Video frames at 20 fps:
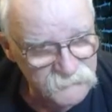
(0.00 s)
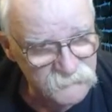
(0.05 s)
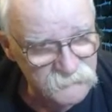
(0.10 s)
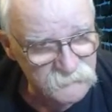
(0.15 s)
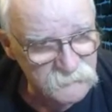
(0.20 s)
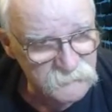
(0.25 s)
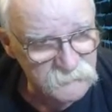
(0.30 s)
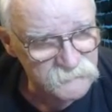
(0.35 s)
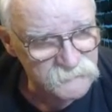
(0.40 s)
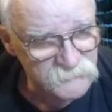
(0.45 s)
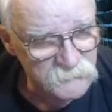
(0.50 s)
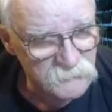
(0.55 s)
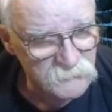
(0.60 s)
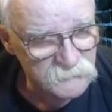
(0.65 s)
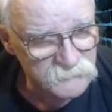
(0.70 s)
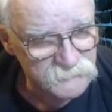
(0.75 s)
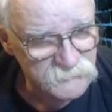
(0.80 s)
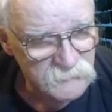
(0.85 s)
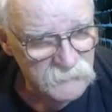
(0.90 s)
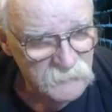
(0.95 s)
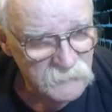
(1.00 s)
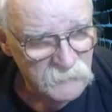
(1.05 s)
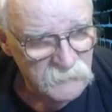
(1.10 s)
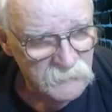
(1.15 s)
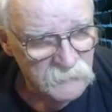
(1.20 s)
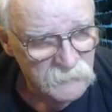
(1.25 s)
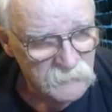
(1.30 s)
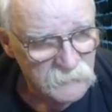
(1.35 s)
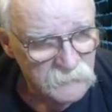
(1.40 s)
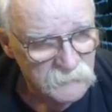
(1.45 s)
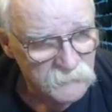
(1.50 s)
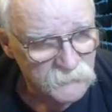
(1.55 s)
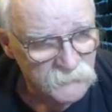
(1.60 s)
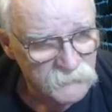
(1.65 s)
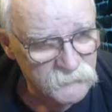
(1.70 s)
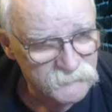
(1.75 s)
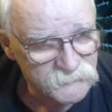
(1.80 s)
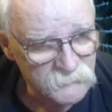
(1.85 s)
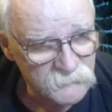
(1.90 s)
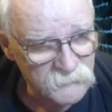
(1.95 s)
stream shows.
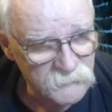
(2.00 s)
These are